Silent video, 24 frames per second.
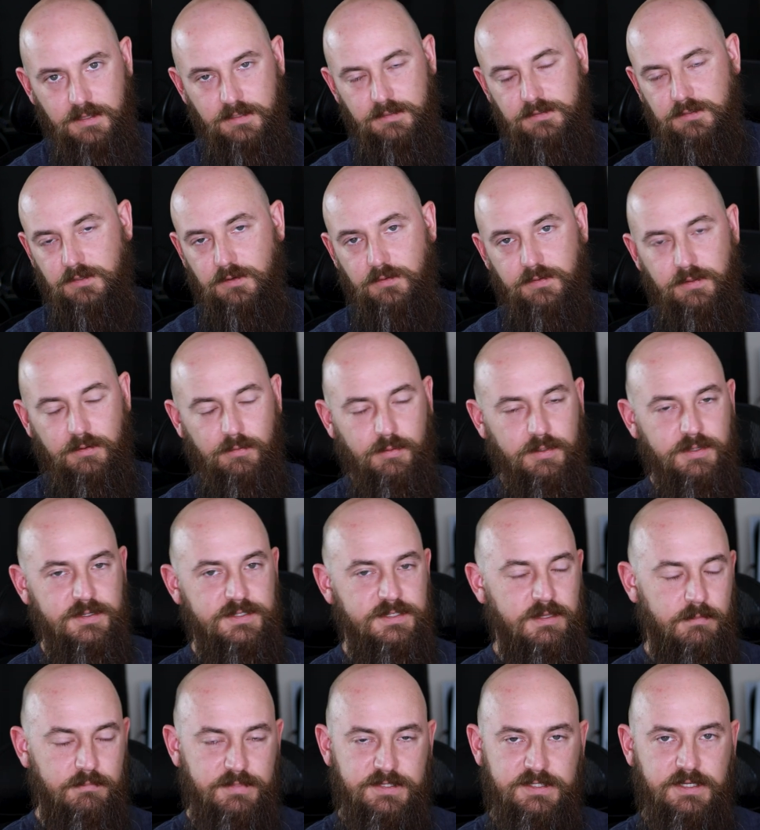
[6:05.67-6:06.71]
So there were
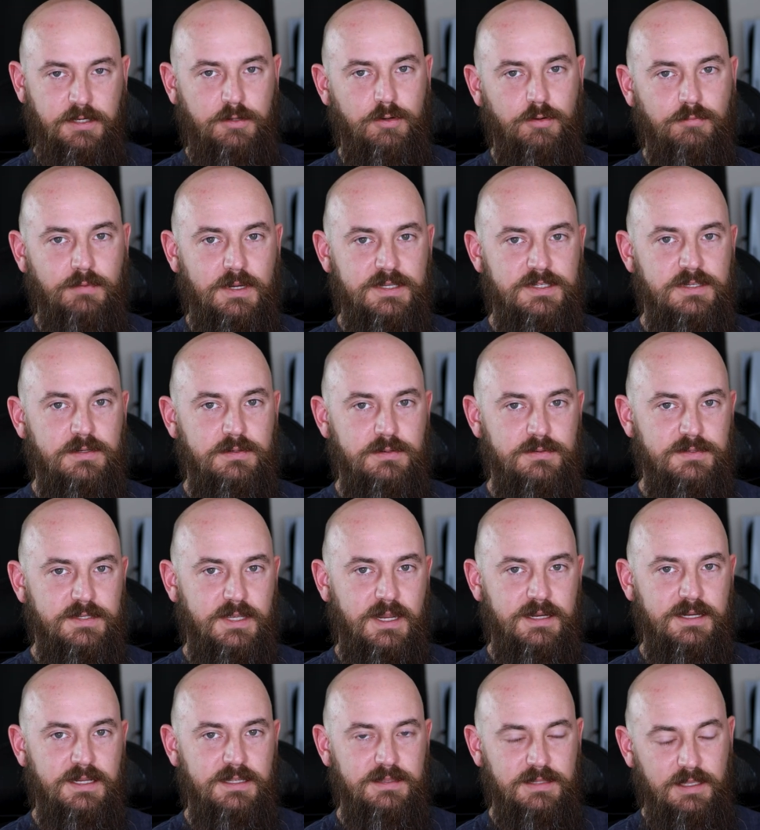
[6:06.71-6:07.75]
some sticker residues
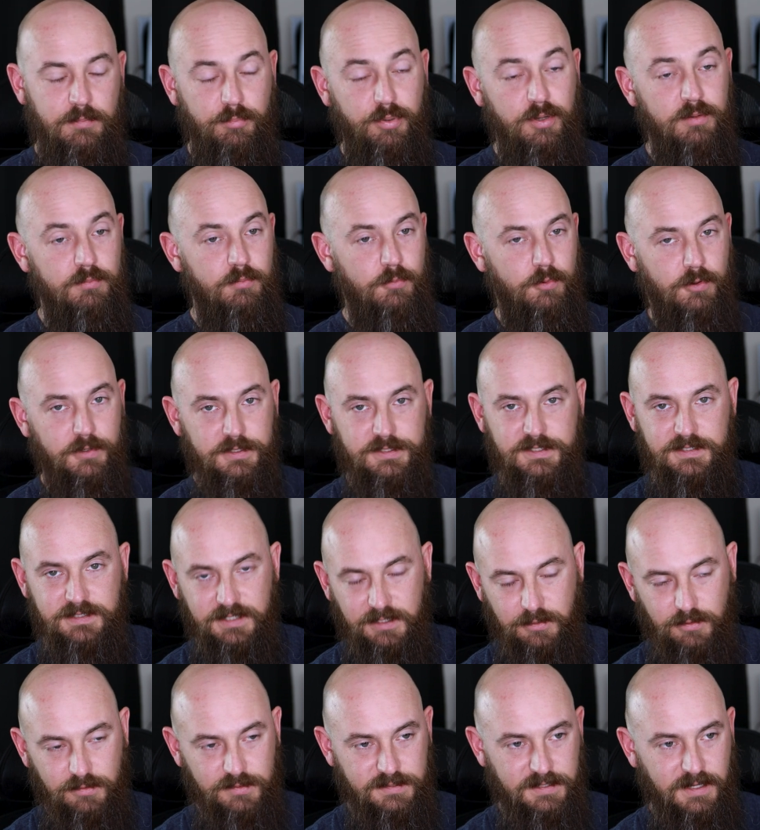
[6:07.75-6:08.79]
on it. They put more
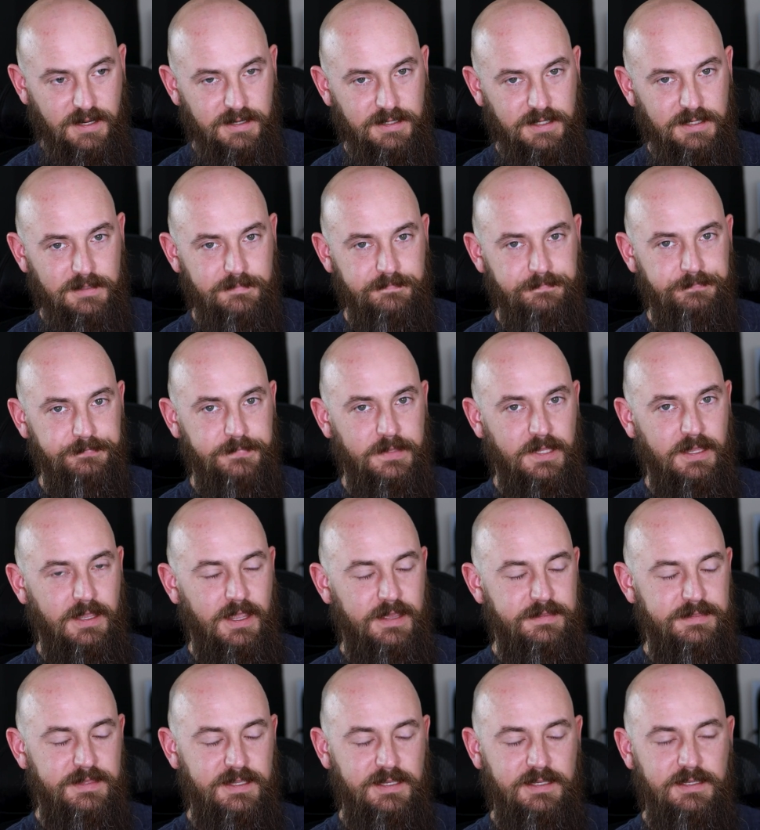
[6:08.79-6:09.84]
stickers on it.
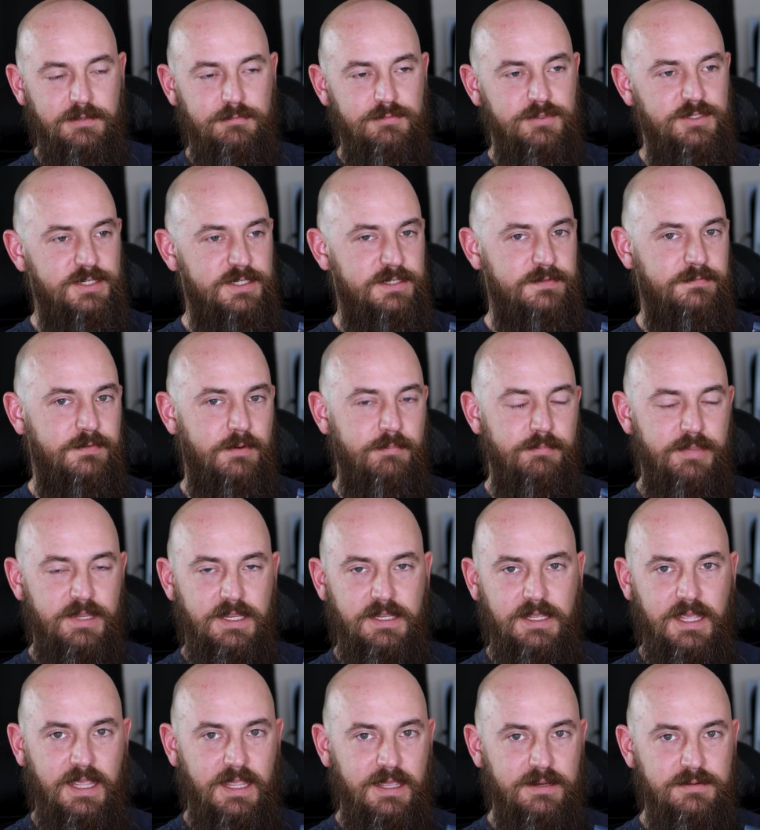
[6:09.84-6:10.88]
I think it was just from
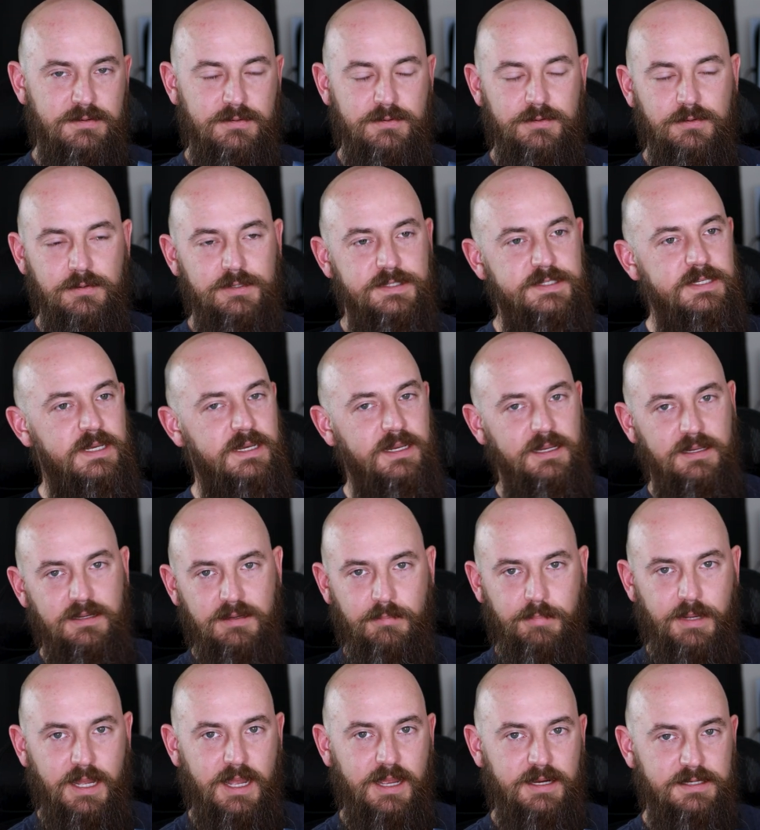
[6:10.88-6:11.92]
being handled or sitting in a
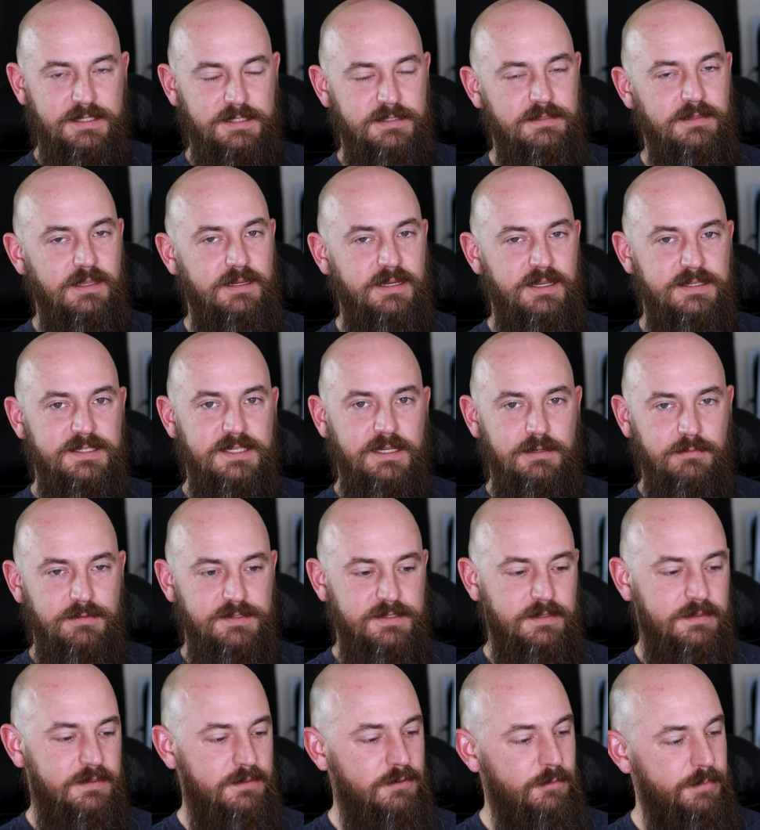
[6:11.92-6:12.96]
box. Like I said, it
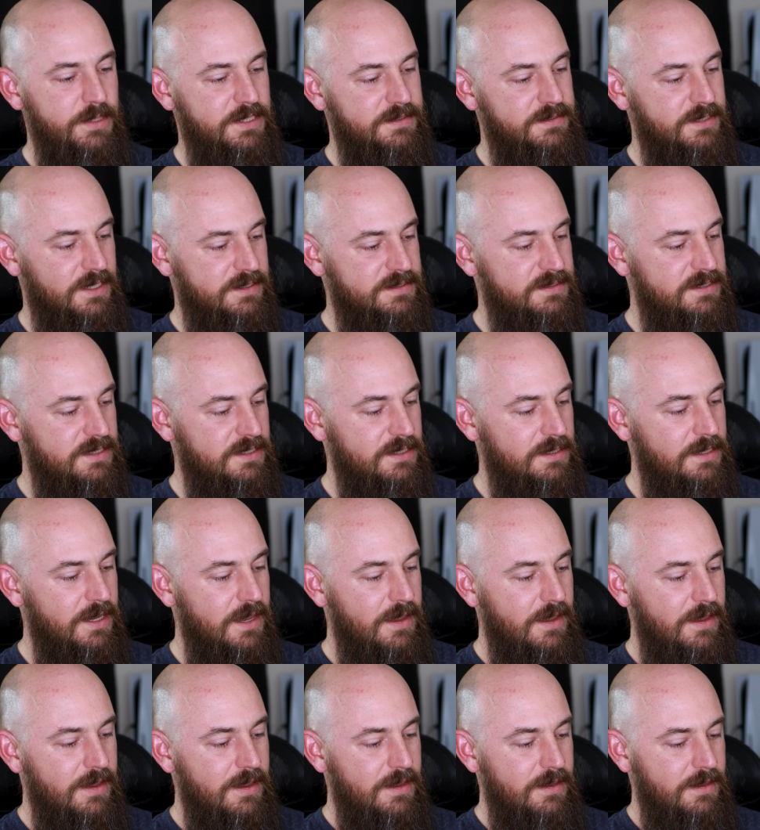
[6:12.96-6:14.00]
was a little bit dusty,
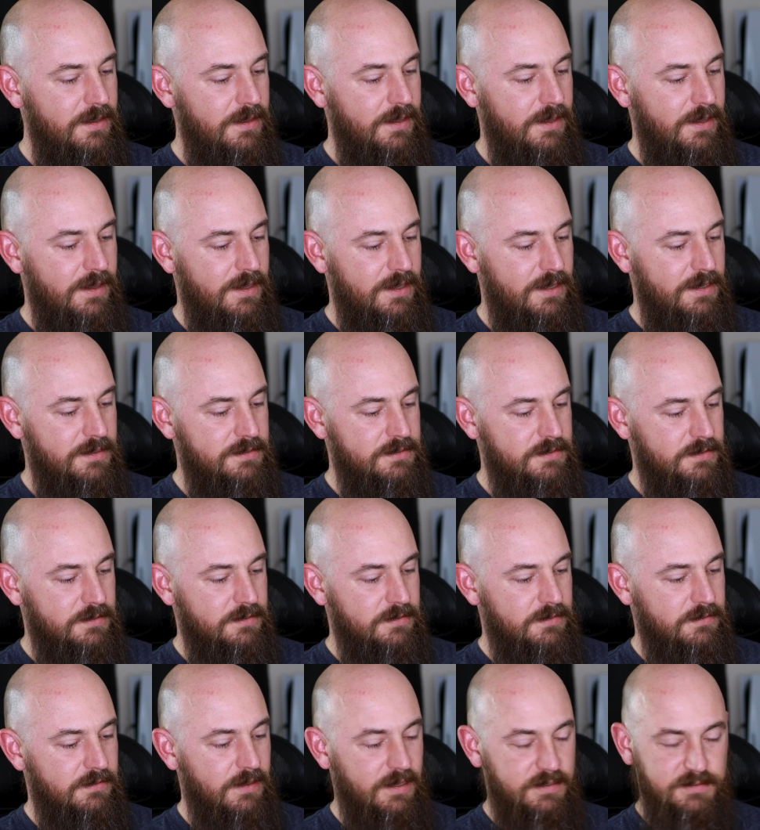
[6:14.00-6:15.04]
and
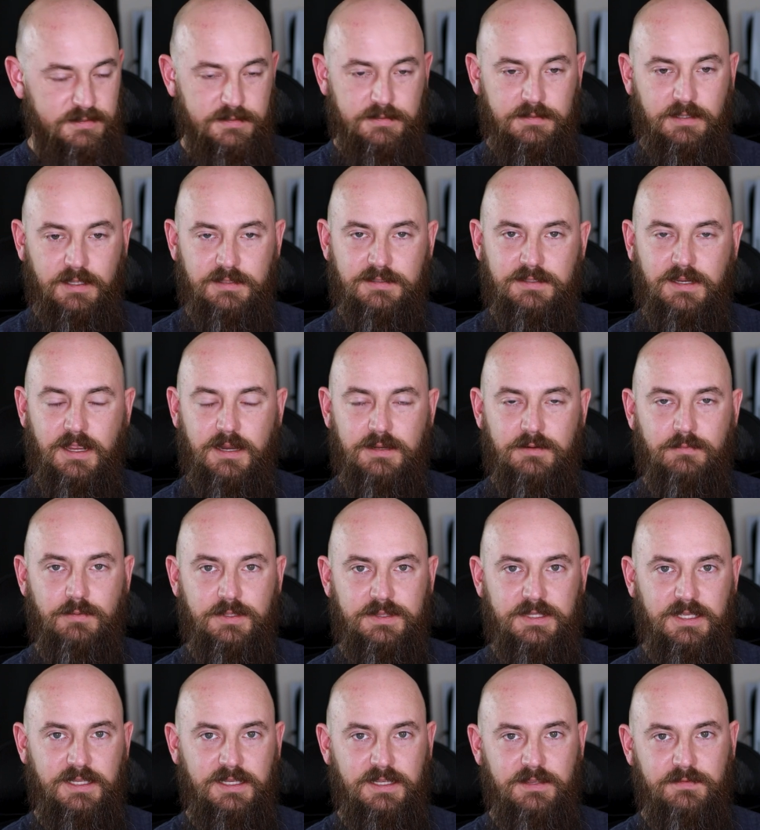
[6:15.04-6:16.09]
that's kind of
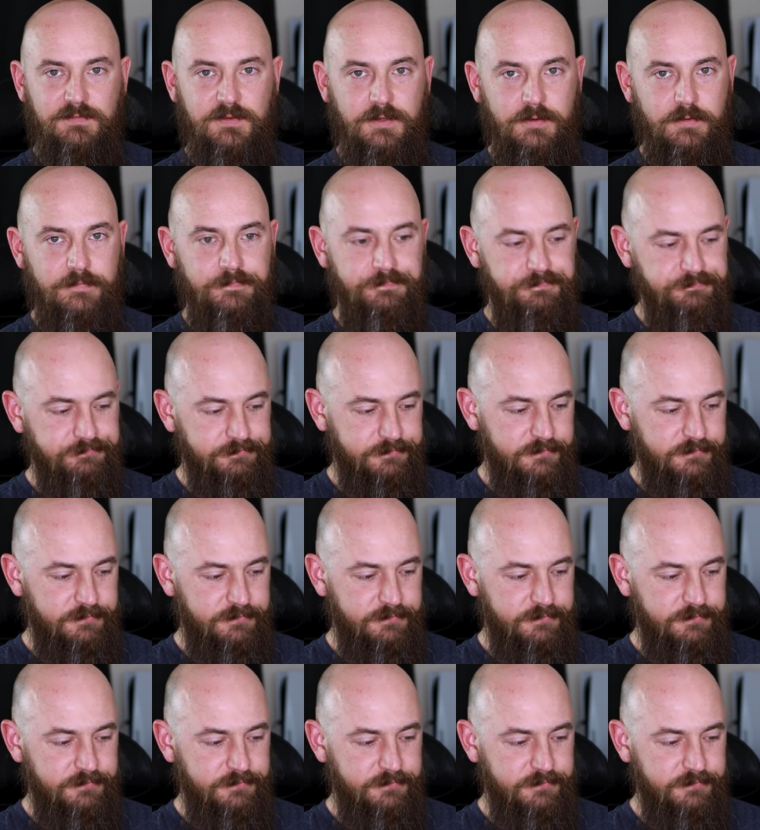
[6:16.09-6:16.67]
what they give you.